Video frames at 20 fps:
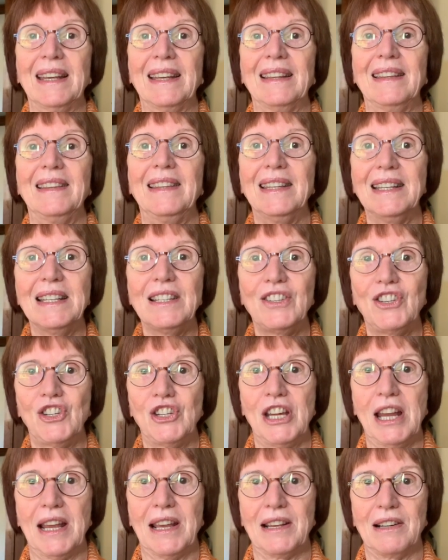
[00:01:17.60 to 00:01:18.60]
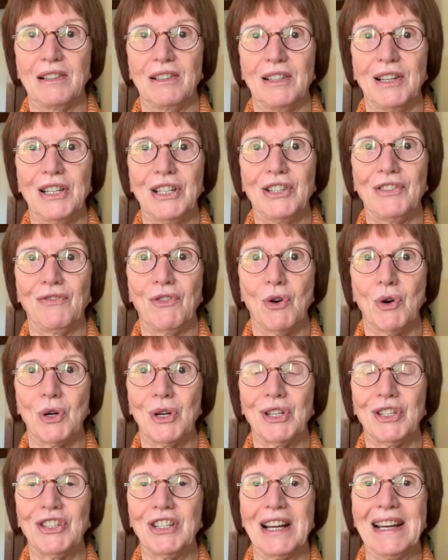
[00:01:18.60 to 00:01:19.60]
This channel is
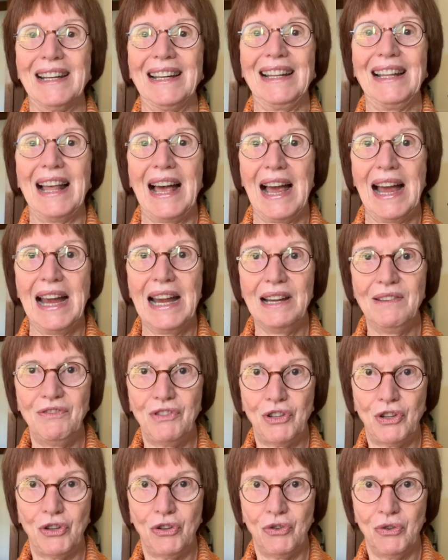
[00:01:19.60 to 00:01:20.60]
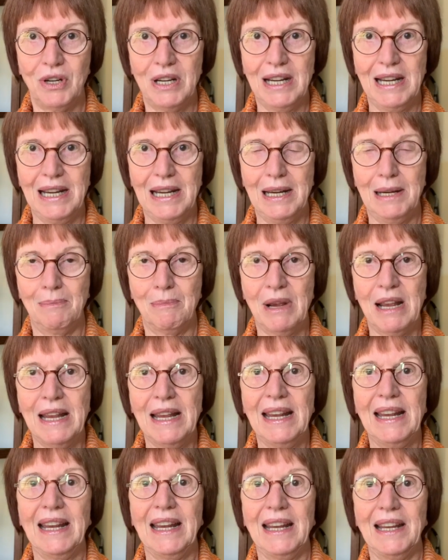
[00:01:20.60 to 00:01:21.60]
focused on live stream
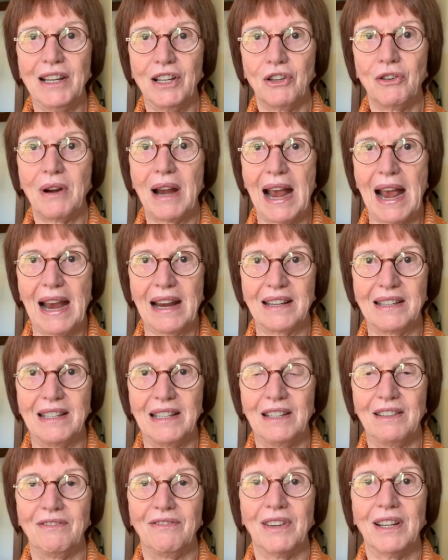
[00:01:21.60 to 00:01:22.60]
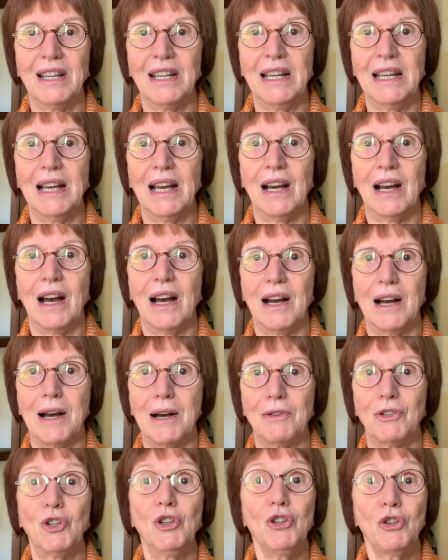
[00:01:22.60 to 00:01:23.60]
interactive
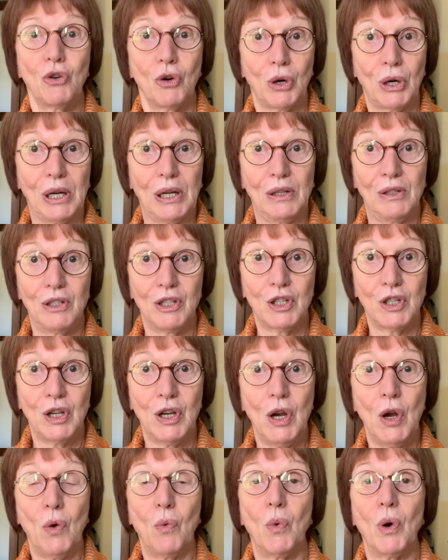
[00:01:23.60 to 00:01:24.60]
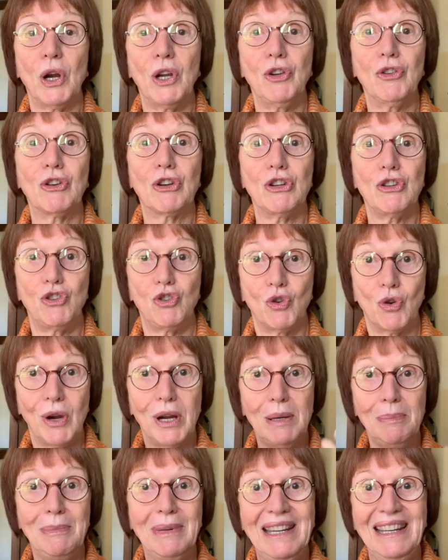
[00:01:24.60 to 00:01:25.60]
tutorials where you can
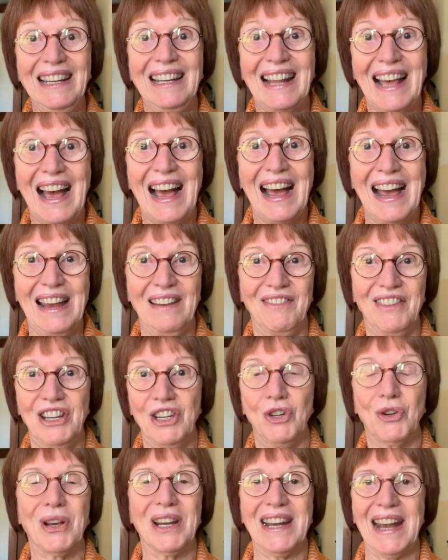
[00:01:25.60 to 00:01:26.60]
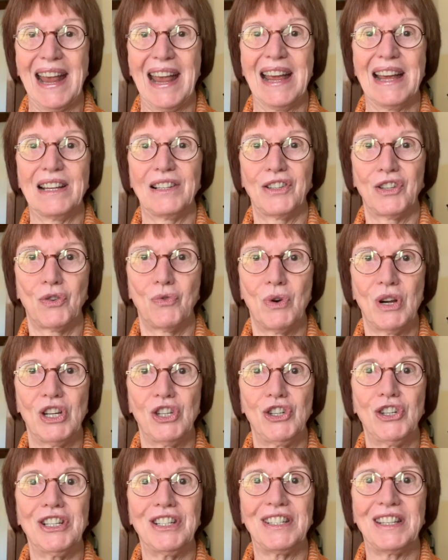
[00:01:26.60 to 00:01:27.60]
join me live and you can ask
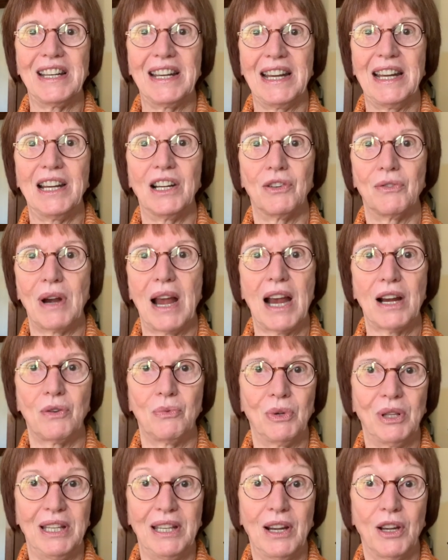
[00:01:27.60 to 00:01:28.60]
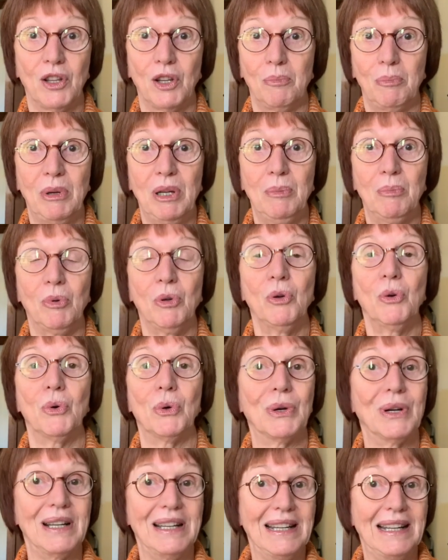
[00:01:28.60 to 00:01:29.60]
questions and interact with the other people who
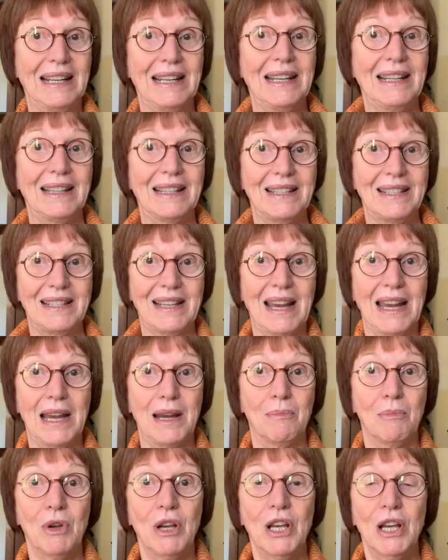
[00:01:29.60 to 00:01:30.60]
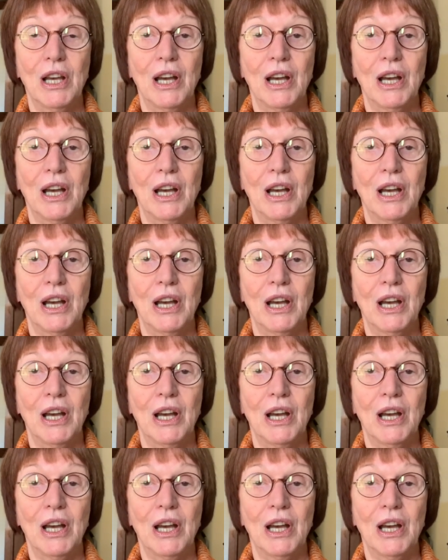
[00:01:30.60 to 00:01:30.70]
are knitting the same